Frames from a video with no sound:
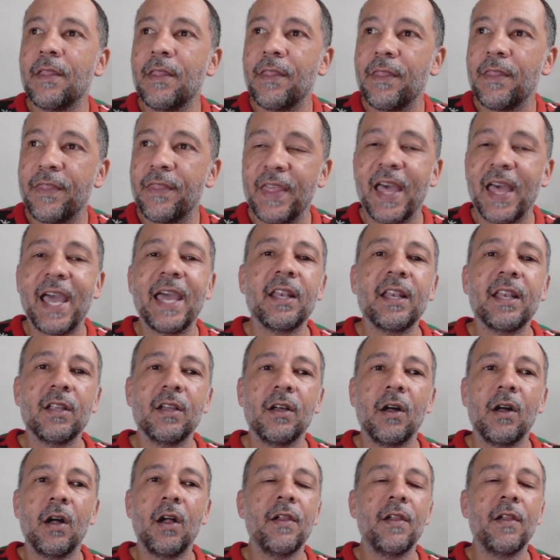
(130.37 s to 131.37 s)
that
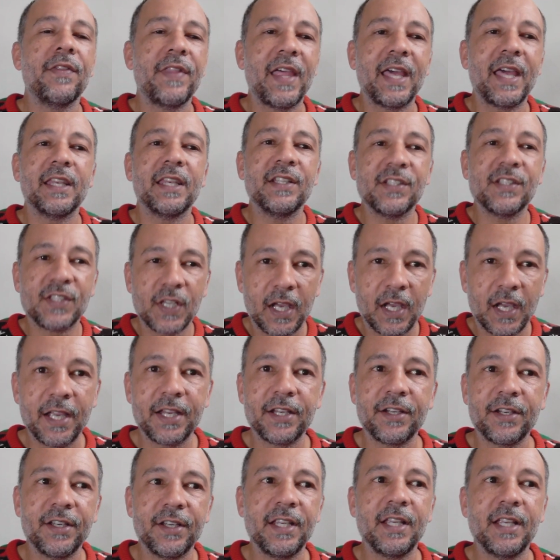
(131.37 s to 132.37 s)

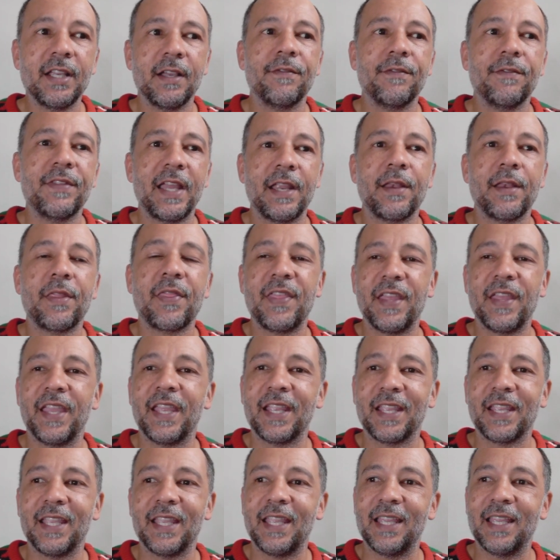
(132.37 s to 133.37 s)
entirety of that
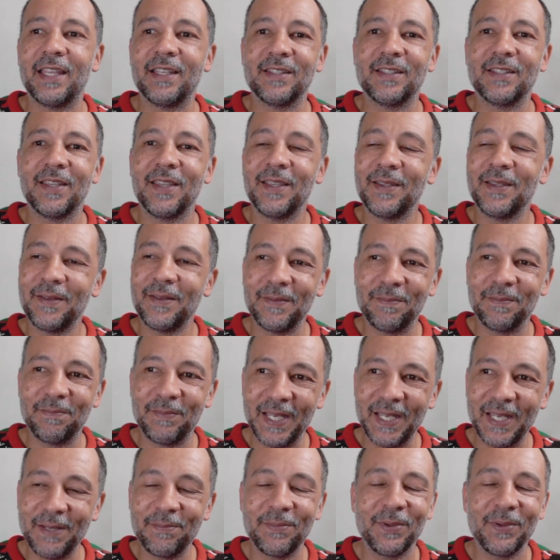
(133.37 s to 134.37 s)
thing, and
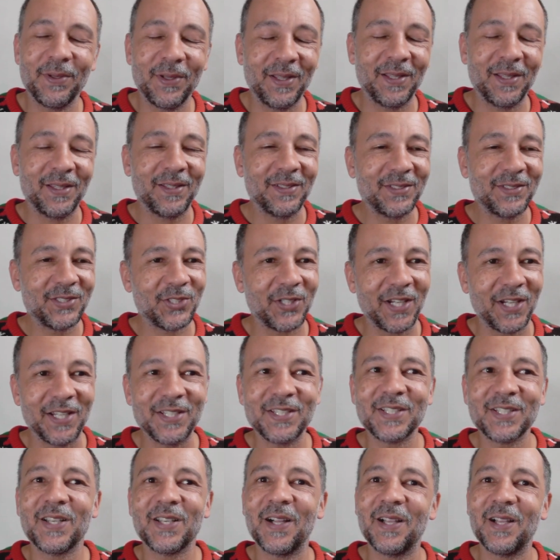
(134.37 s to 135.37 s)
people tried
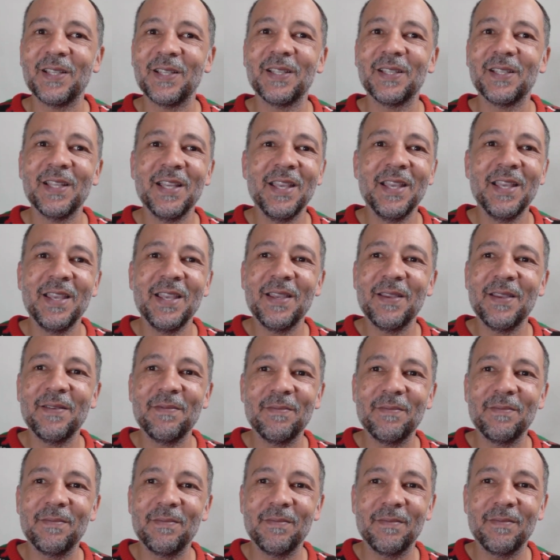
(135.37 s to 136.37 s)
to call,
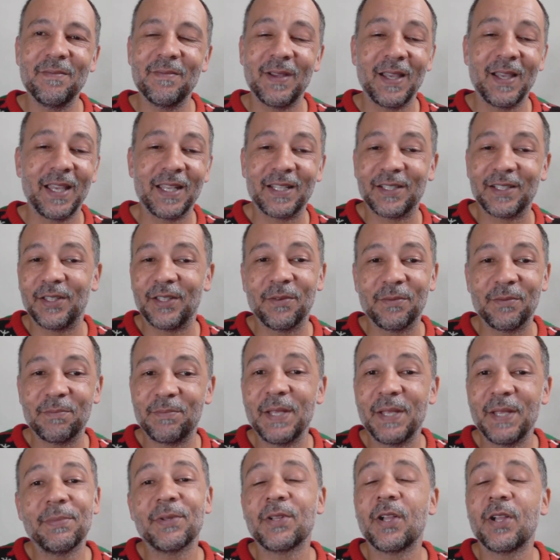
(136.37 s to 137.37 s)

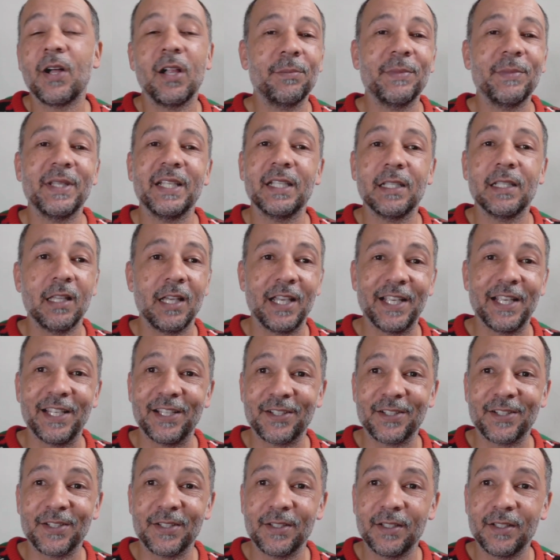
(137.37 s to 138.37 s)
people called me a
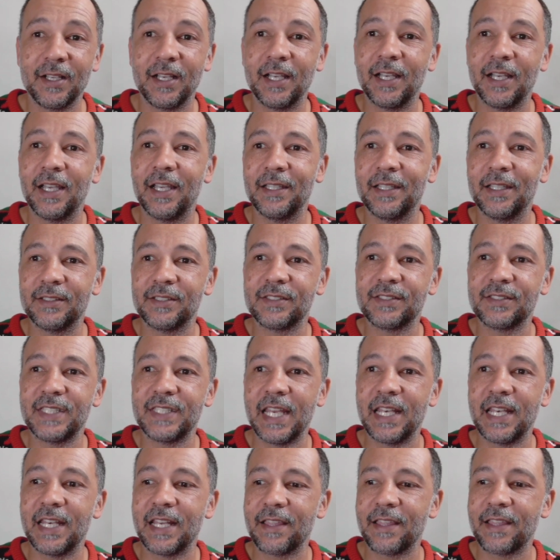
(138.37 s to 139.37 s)
liar,
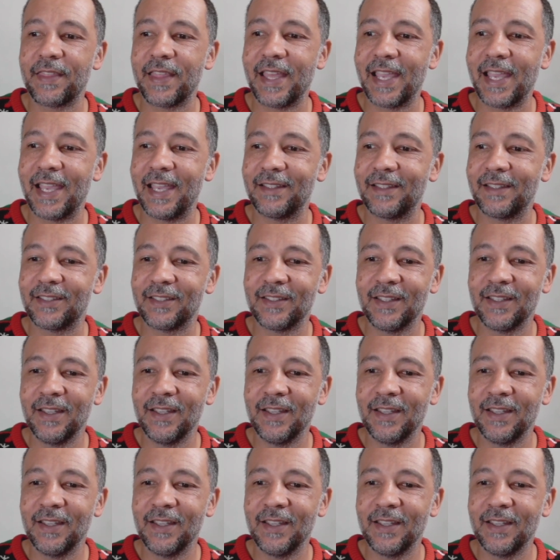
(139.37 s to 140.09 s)
stating that